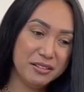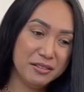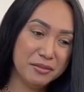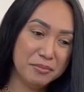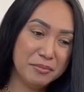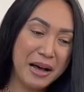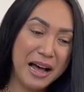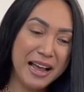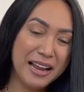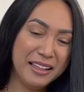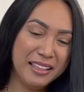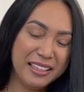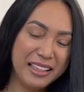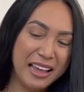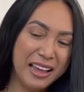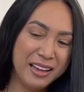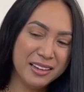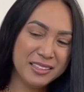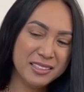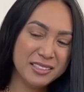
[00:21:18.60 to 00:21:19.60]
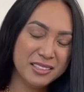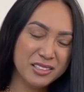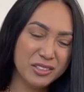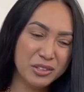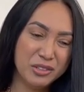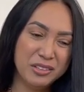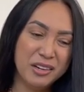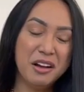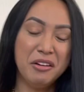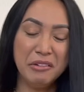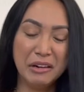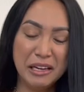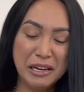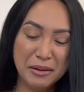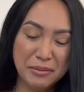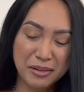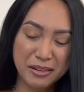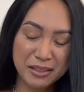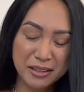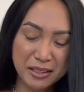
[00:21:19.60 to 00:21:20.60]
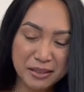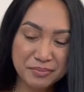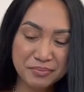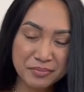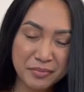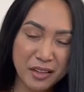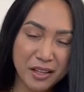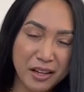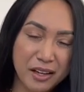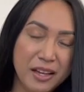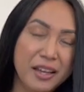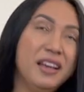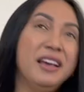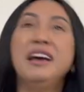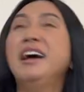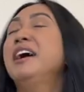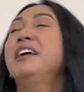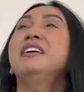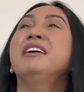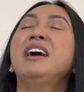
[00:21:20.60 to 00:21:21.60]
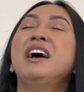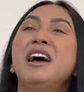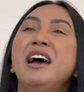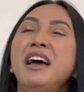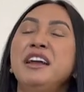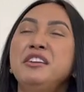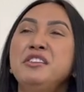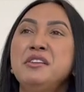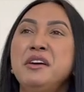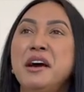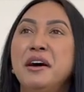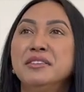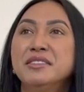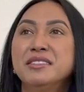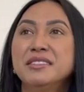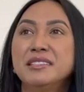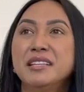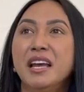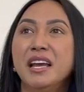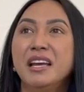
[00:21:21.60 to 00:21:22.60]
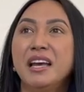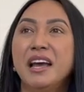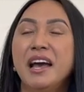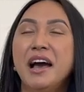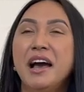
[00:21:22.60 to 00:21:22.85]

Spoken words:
buy things, or not really, I don't know how to say it.